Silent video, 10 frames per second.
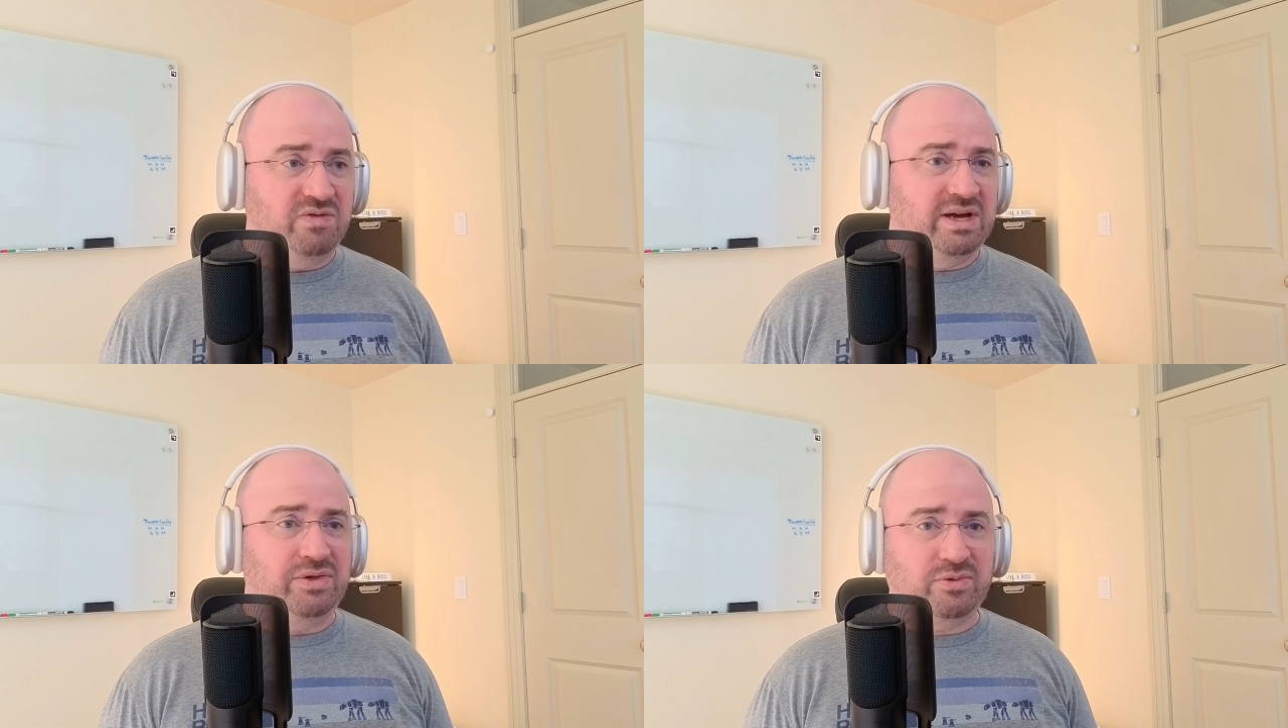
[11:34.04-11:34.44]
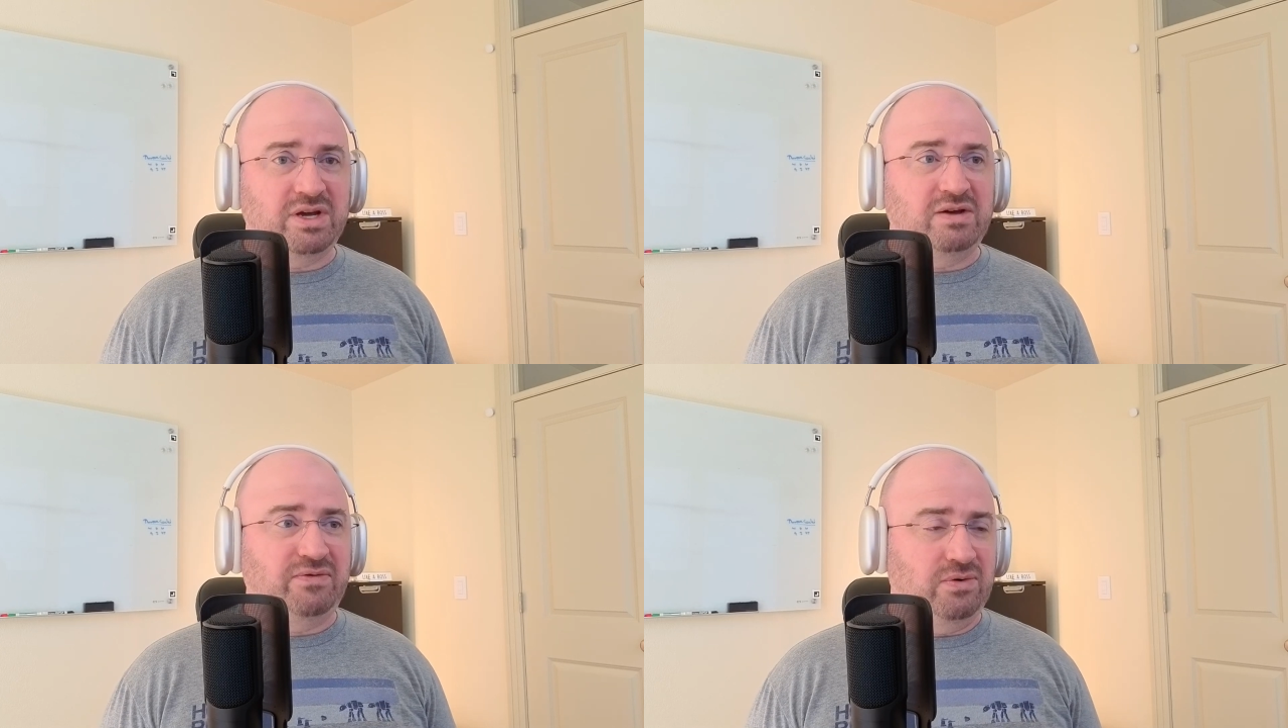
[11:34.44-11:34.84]
You got
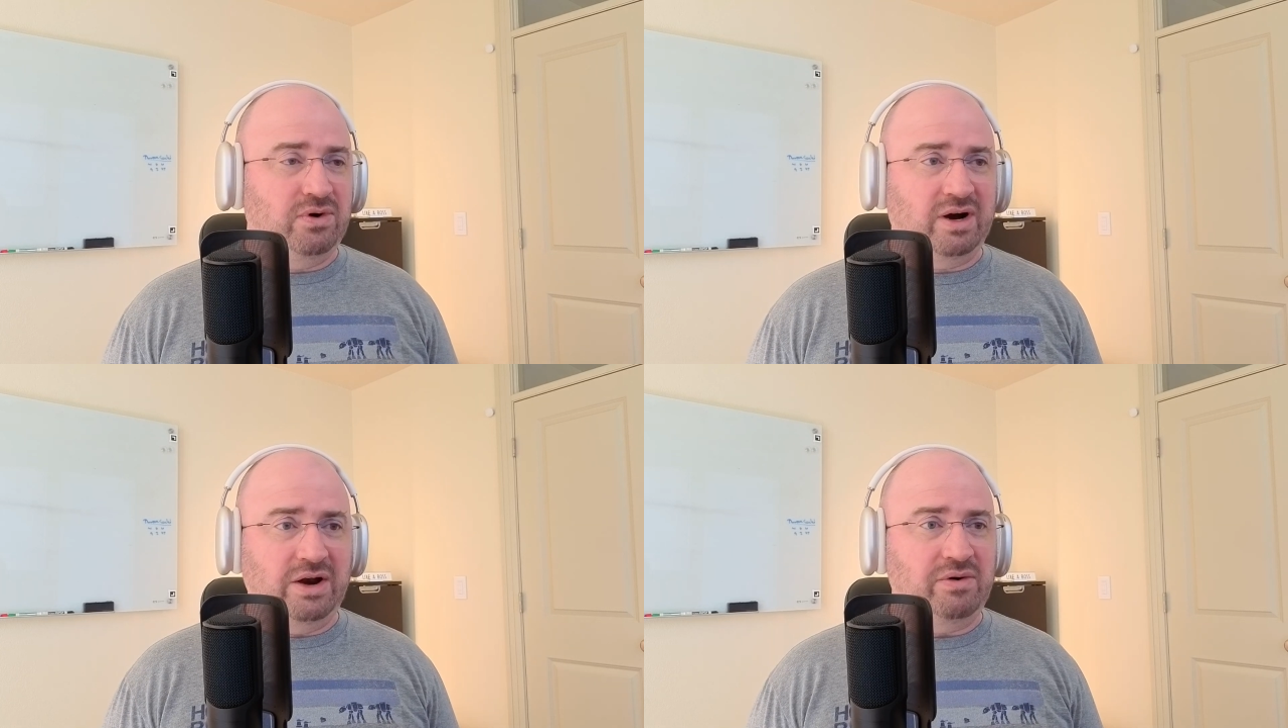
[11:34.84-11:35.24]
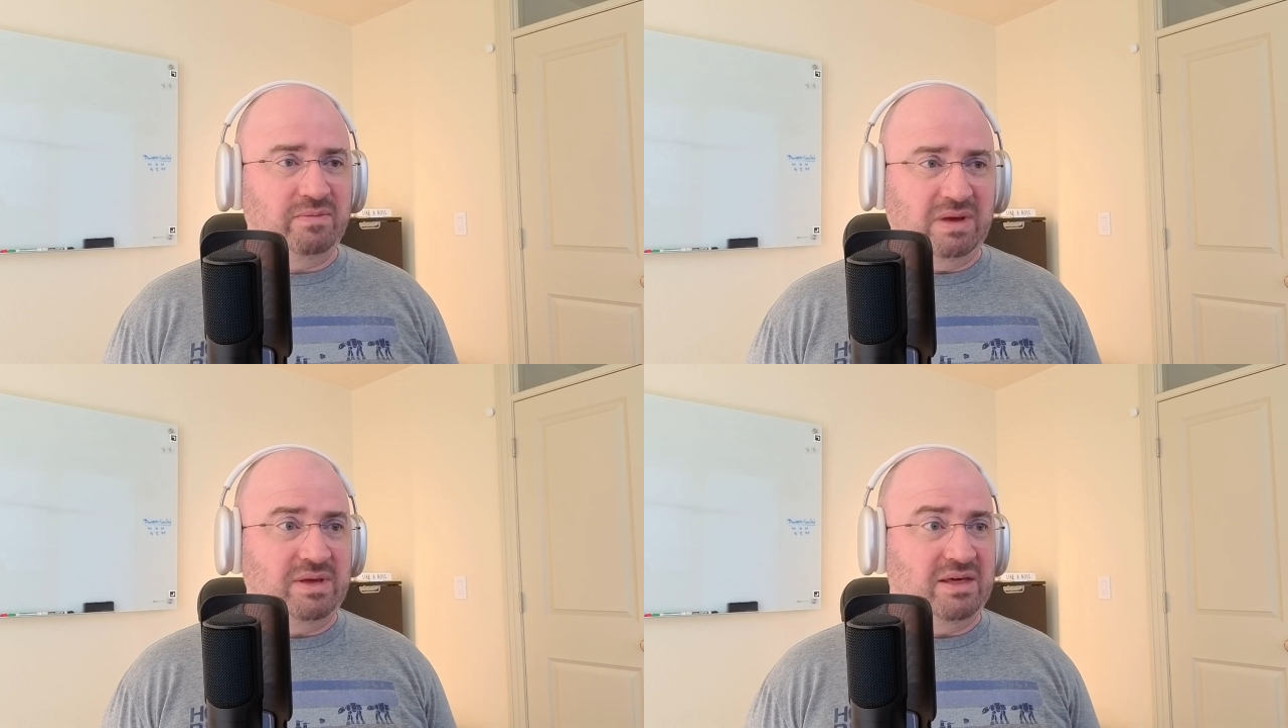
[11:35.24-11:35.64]
300,
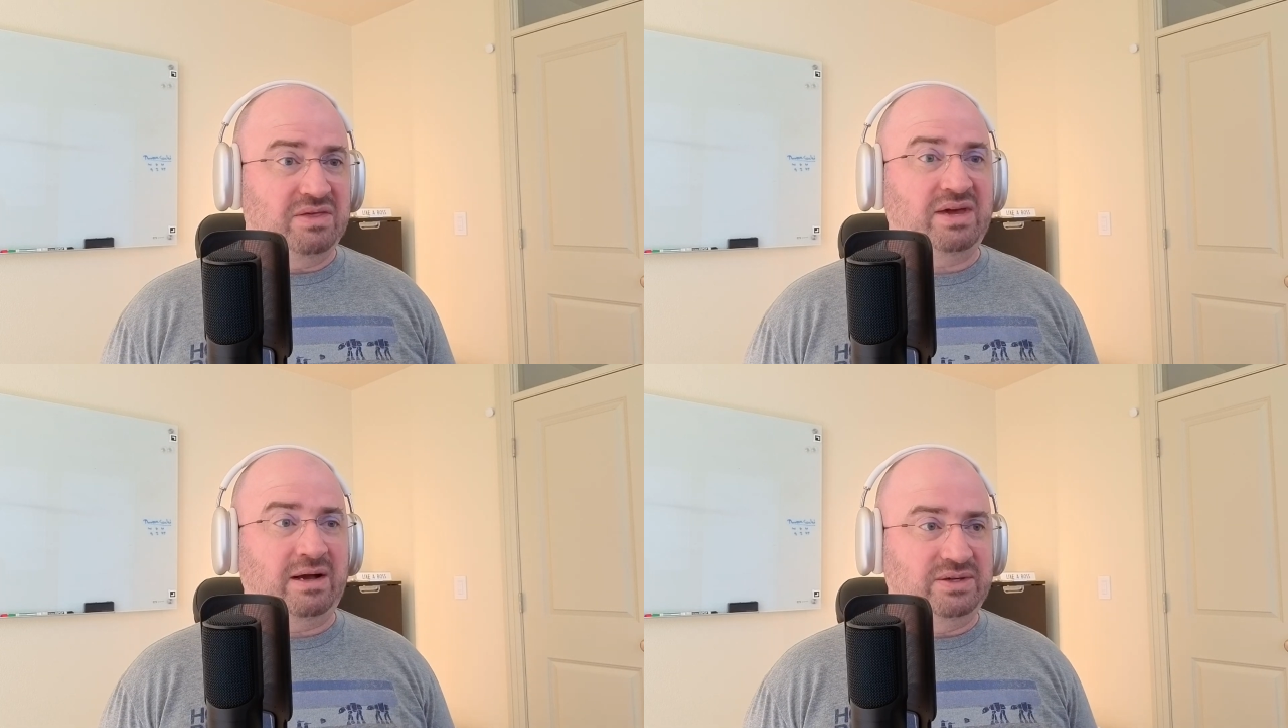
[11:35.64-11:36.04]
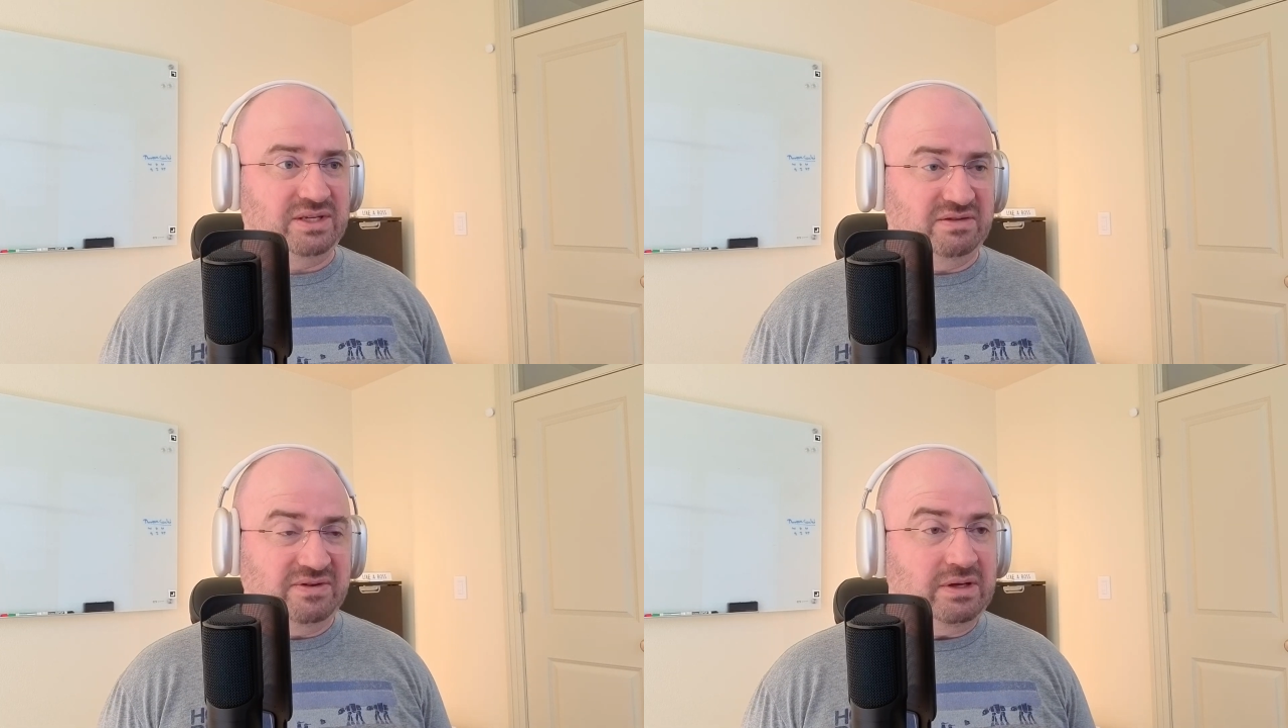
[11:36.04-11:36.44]
400, maybe
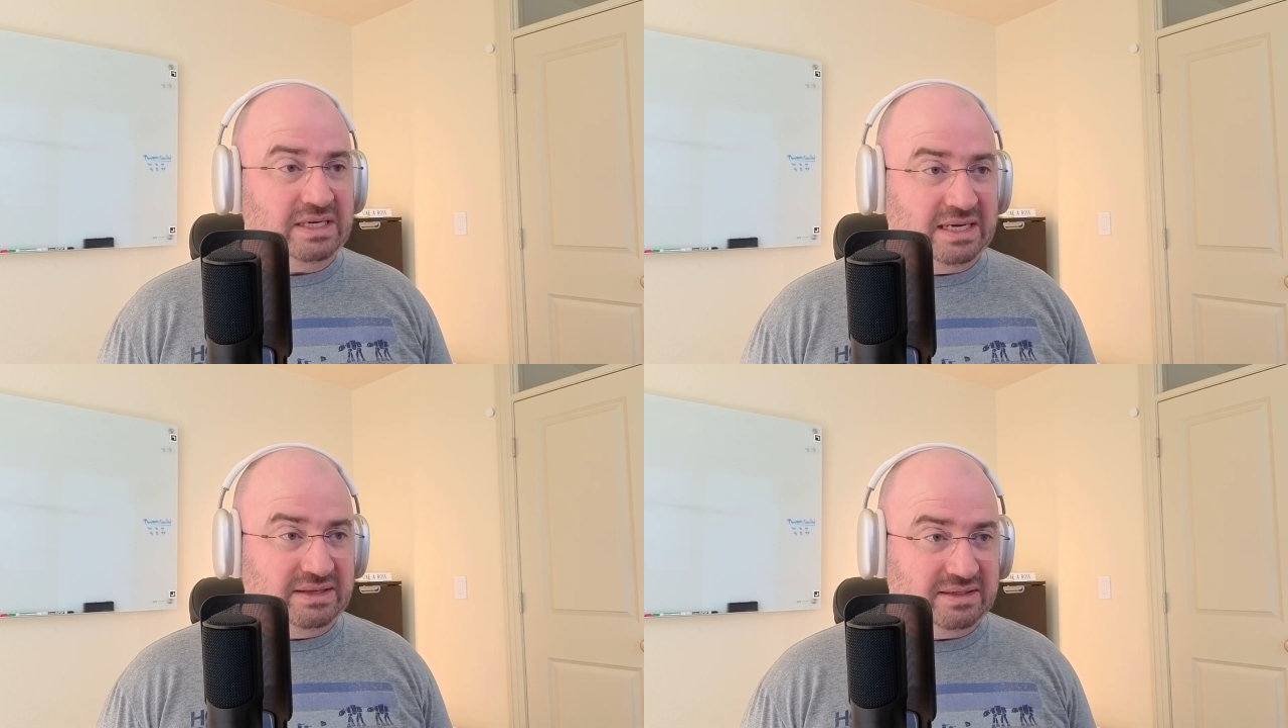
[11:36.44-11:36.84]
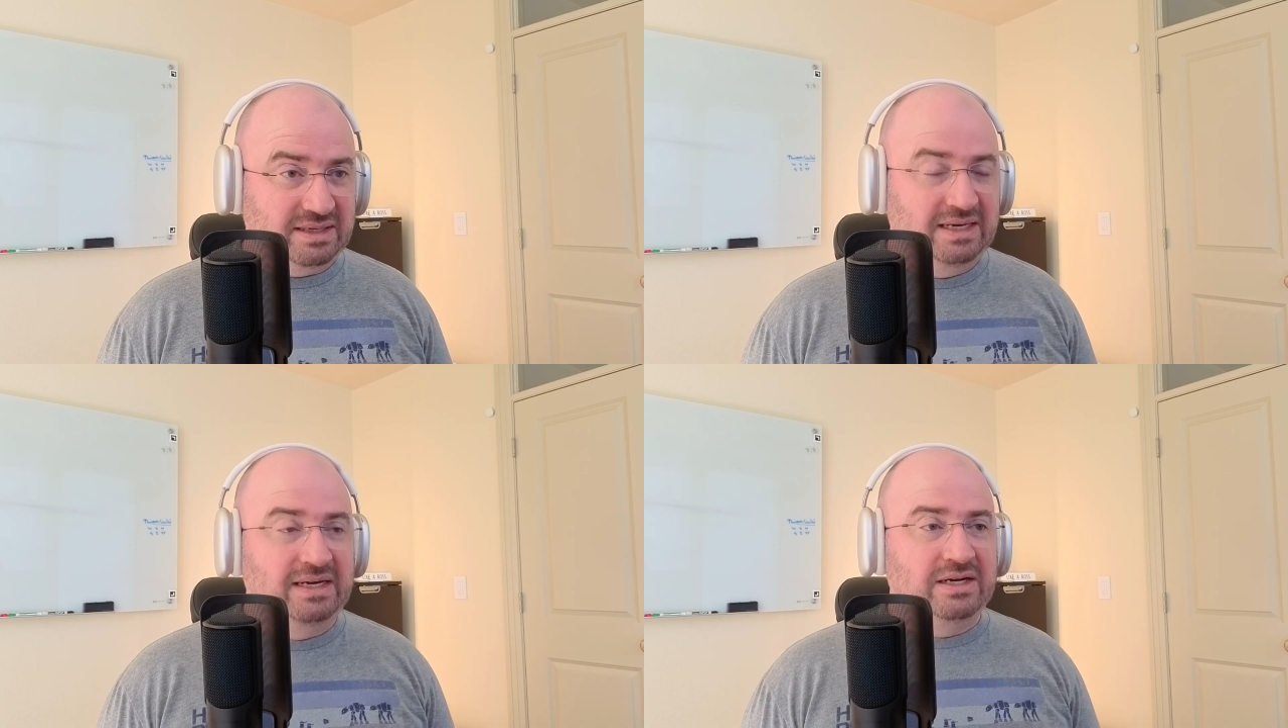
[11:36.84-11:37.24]
1,000 affiliates
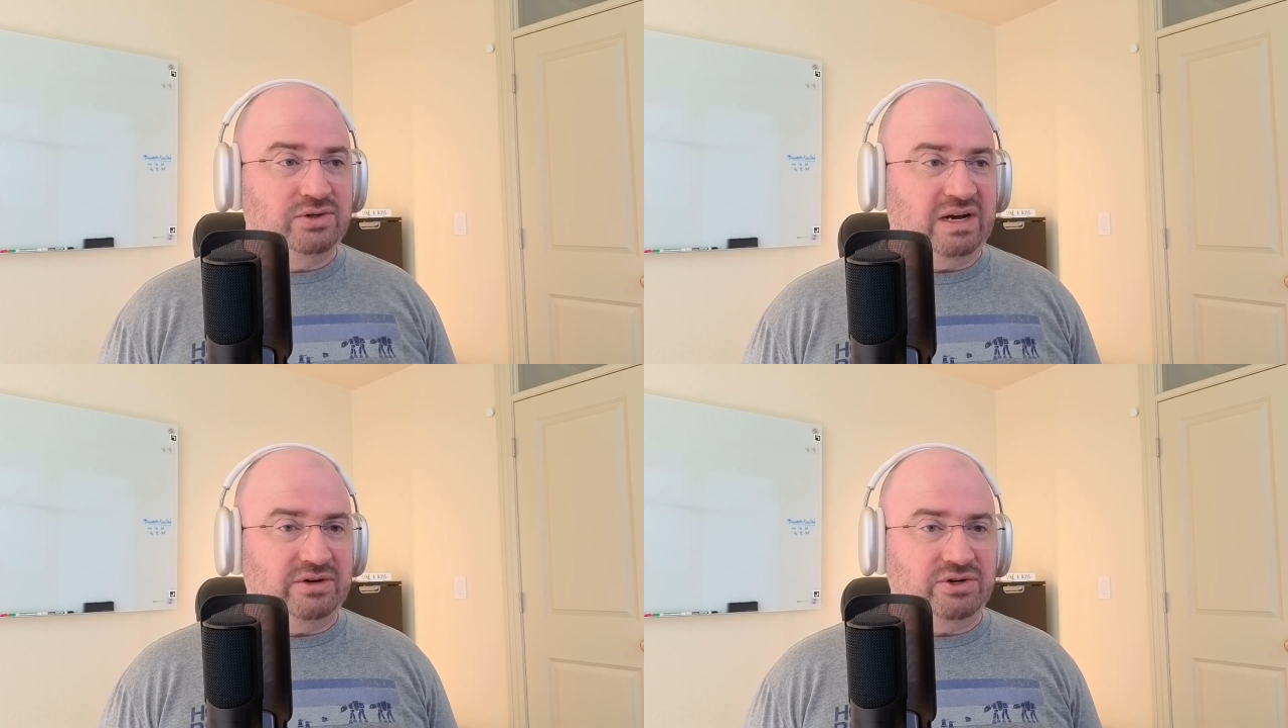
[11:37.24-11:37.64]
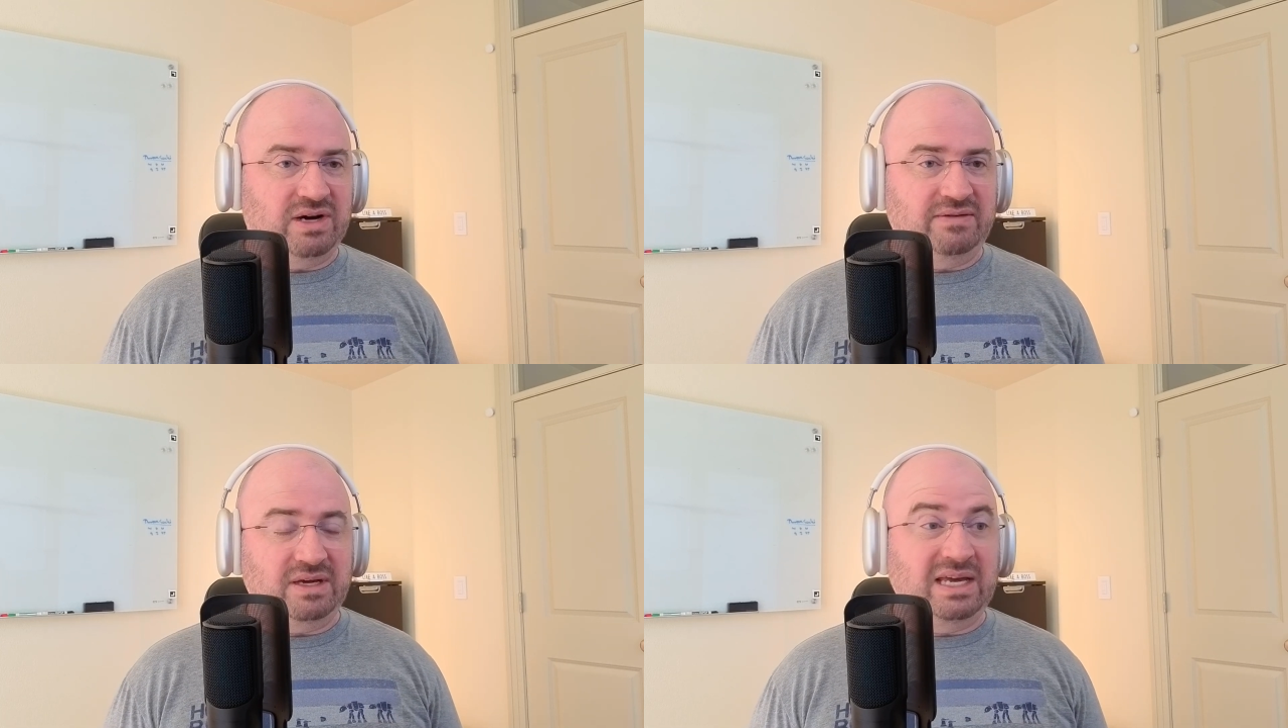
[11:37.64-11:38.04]
driving
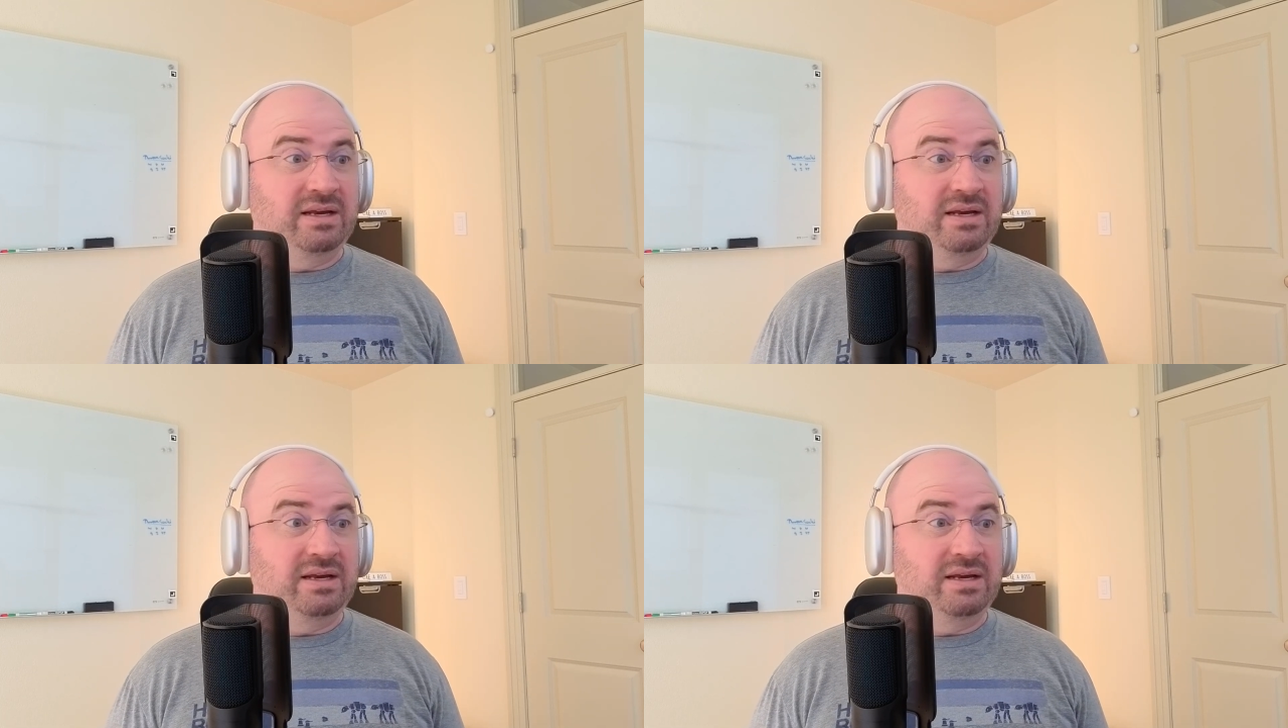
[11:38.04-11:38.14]
traffic.